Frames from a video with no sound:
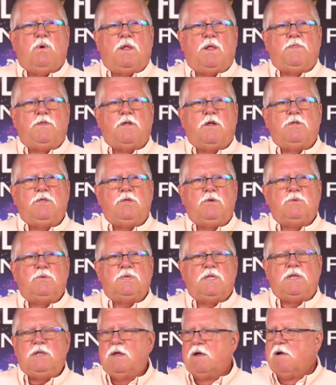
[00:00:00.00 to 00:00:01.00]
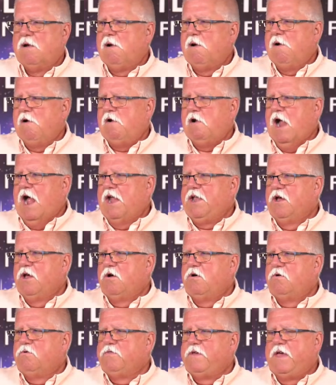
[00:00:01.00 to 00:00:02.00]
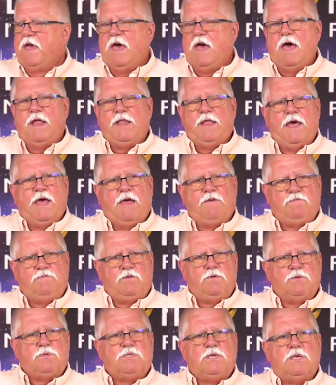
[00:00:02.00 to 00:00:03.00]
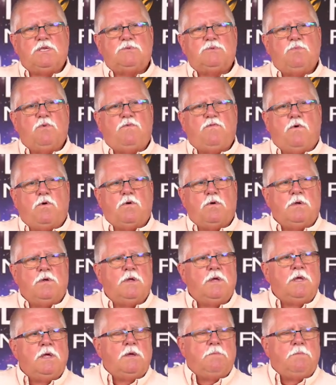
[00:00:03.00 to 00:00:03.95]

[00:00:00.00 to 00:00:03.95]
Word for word: what they're using. I know that I've used this before.